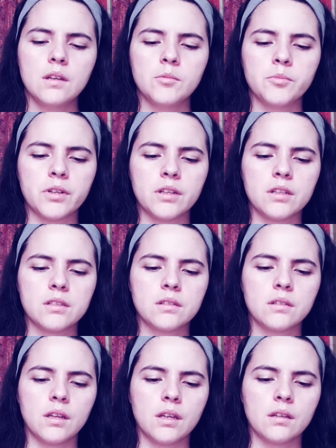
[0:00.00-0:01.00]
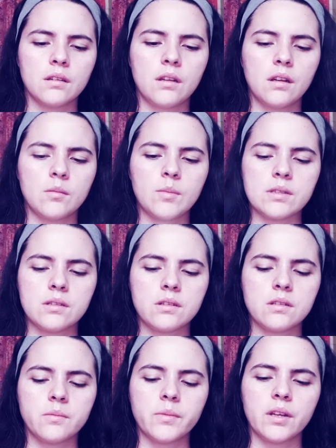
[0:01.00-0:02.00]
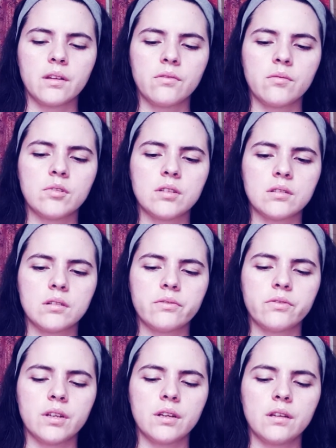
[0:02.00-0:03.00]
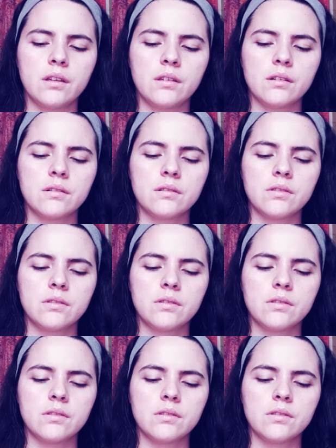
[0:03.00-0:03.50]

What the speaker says: But it doesn't, like, none of the messages I'm getting from this are fitting either.